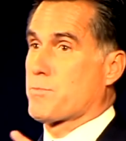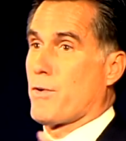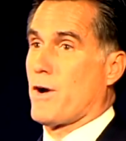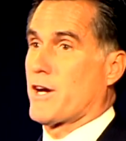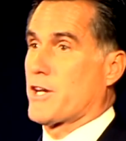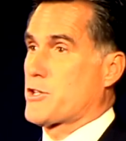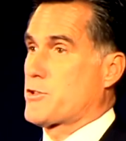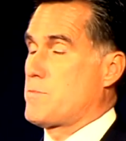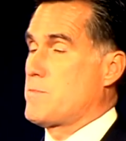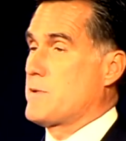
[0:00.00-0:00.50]

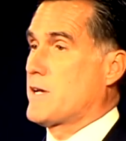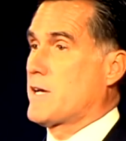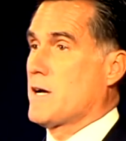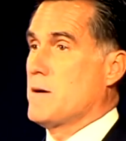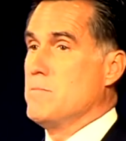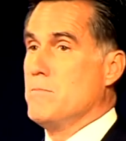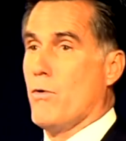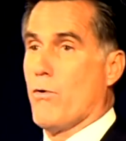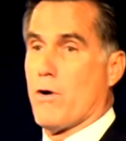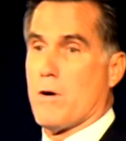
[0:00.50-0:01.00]
products would
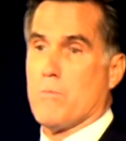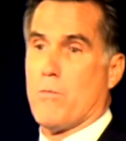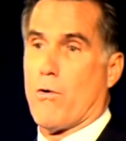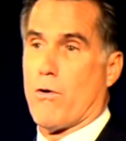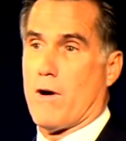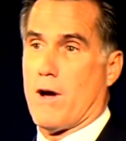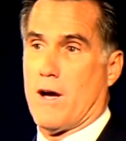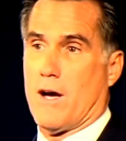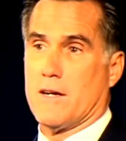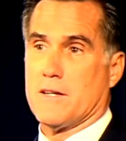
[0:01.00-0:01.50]
become more and
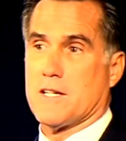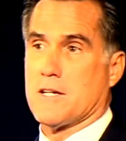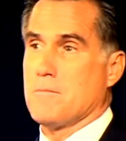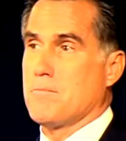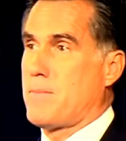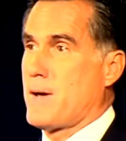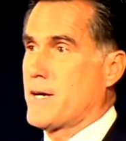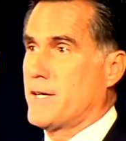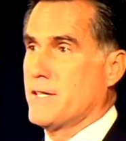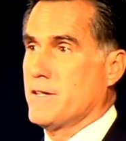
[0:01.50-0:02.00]
more
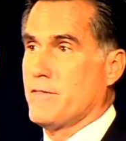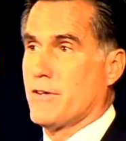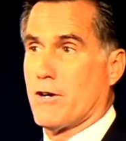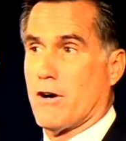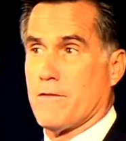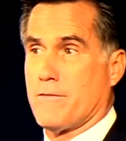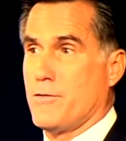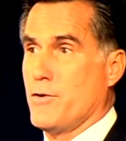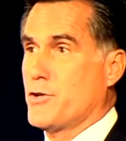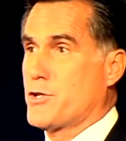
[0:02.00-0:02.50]
uncompetitive, and
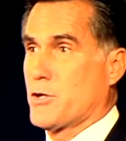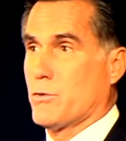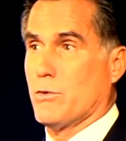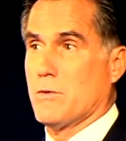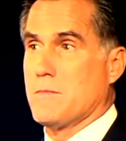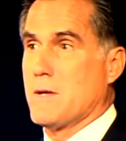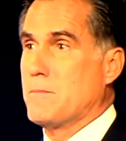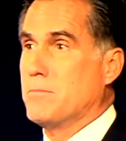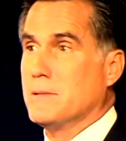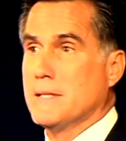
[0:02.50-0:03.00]
our future
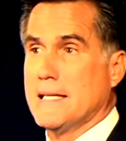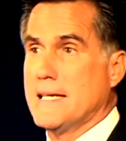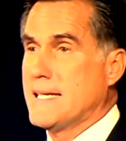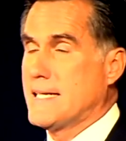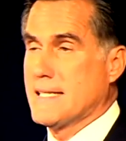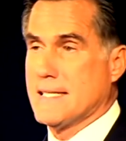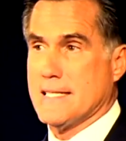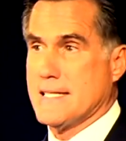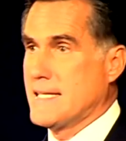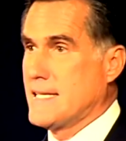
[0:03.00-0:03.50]
would be
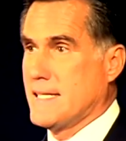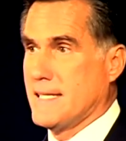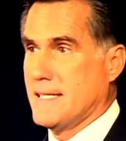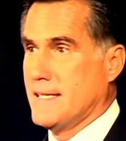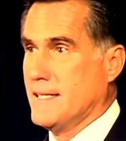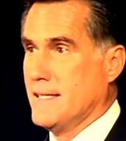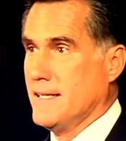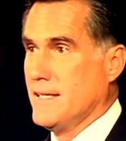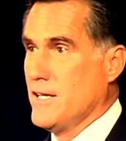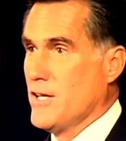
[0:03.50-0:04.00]
bleak
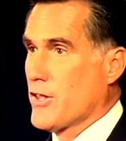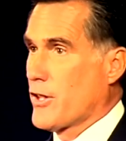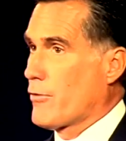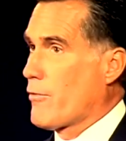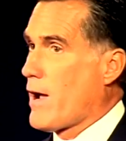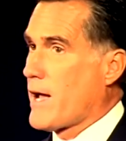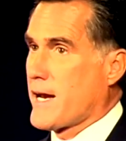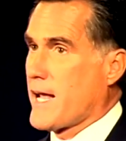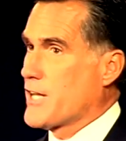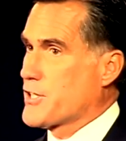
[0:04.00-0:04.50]
indeed. The
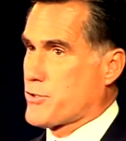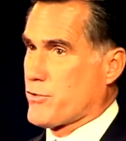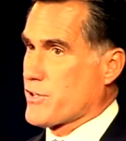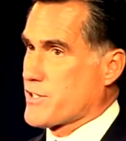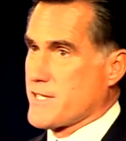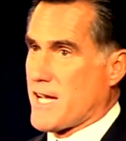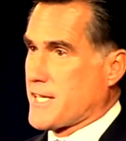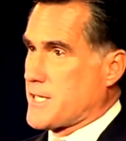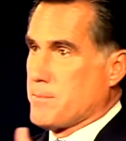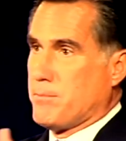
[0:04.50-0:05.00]
right answer
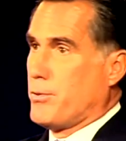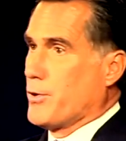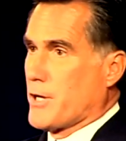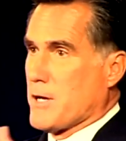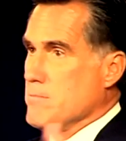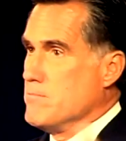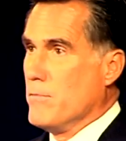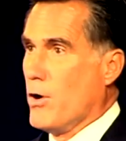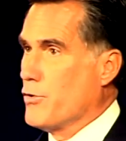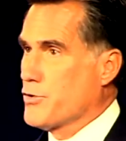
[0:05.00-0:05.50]
is not to put
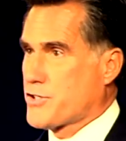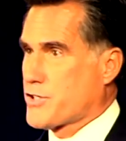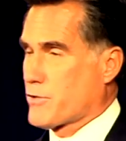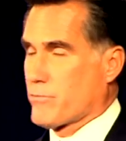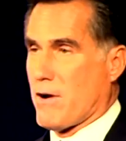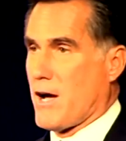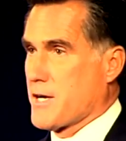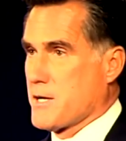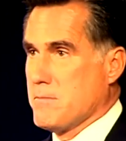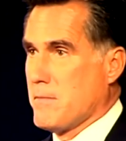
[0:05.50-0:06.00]
up moats
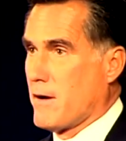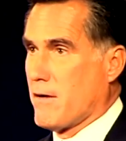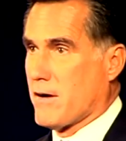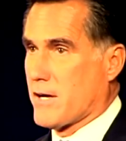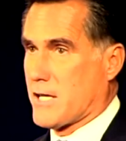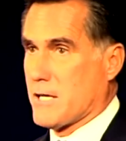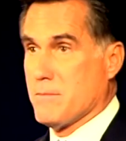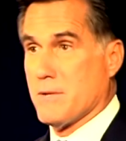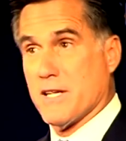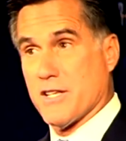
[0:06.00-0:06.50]
around
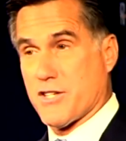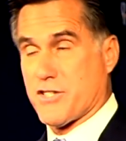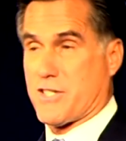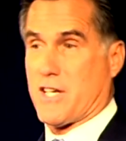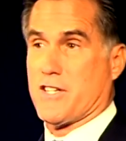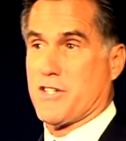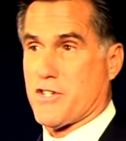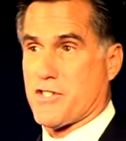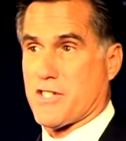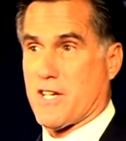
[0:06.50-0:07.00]
America, but
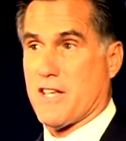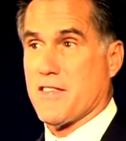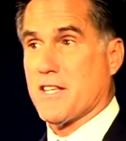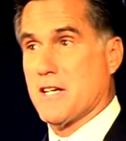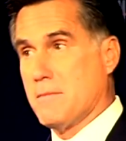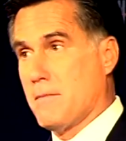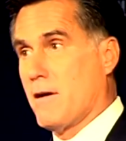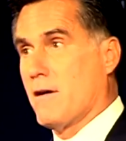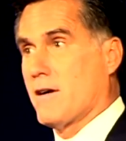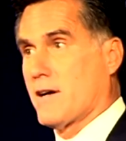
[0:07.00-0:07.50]
instead to say that
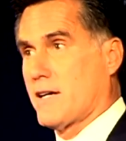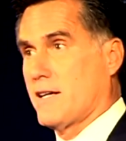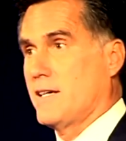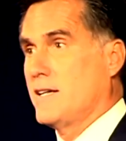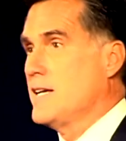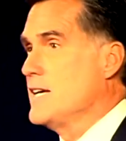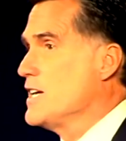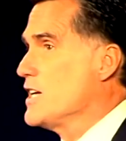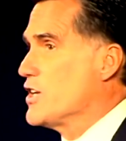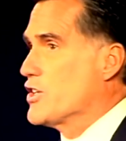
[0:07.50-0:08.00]

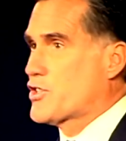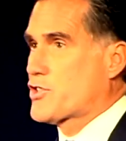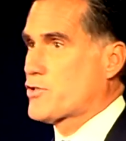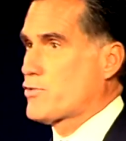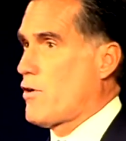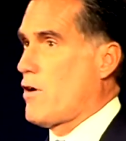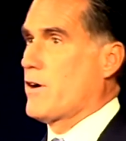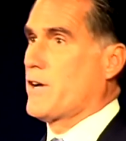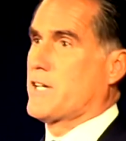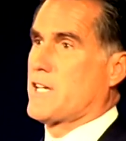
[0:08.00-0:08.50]
America is
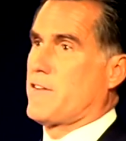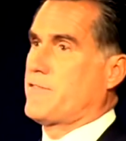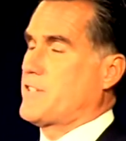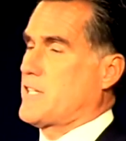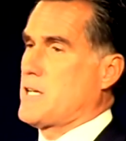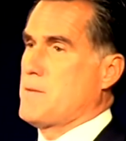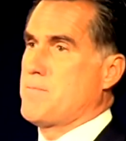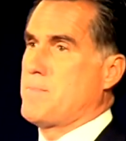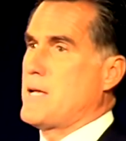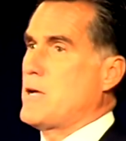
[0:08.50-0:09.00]
strong enough to
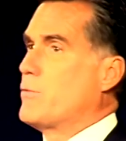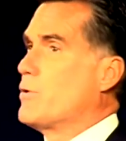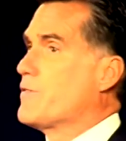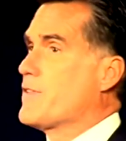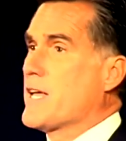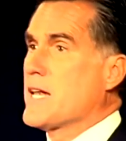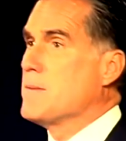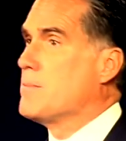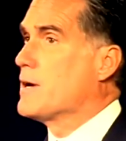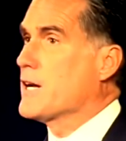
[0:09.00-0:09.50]
compete with
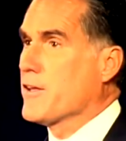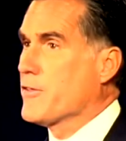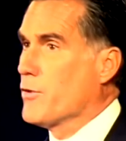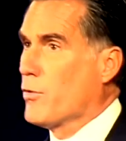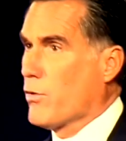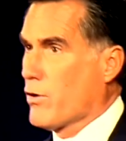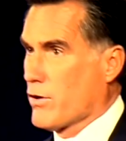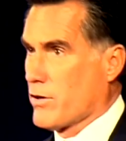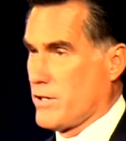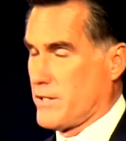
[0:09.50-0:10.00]
anybody in the
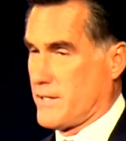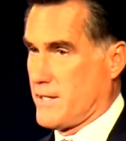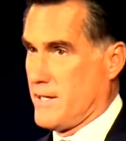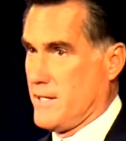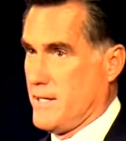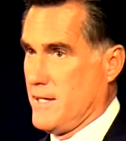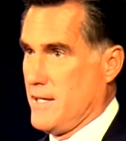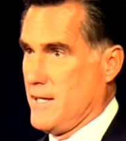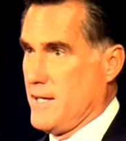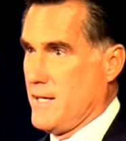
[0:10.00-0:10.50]
world.
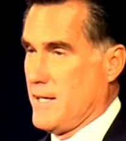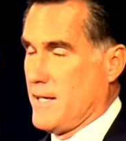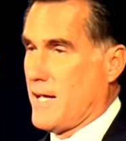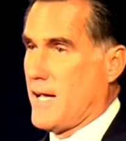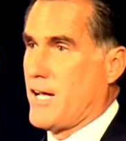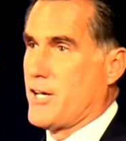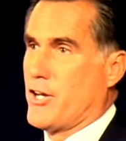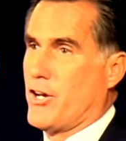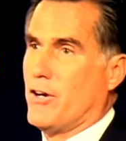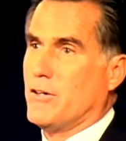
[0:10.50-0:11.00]

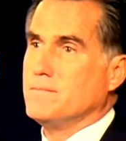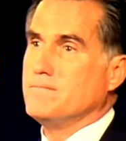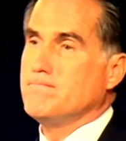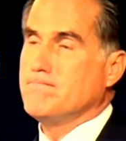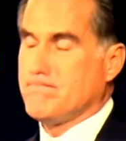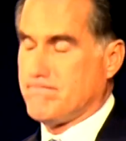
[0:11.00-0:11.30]
And you know,